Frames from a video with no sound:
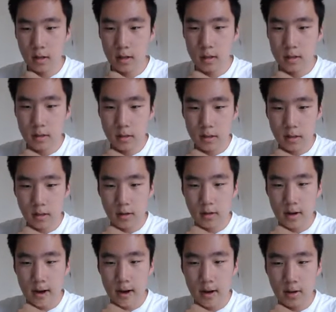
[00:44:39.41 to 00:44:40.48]
So
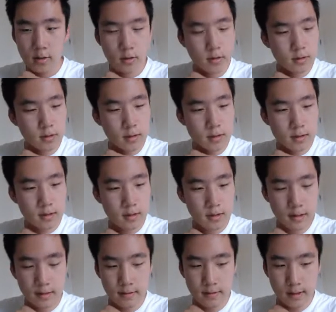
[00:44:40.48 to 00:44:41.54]
I'll just
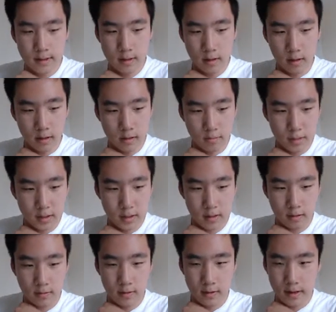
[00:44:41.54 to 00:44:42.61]
leave it up
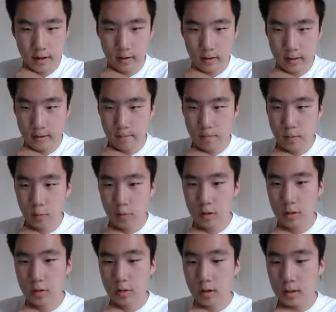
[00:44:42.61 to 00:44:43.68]
here for now, okay? When
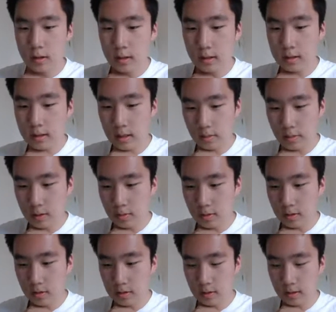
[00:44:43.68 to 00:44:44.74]
you are done, tell me when
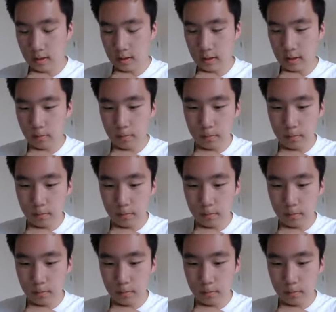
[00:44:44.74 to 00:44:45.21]
you're done, okay?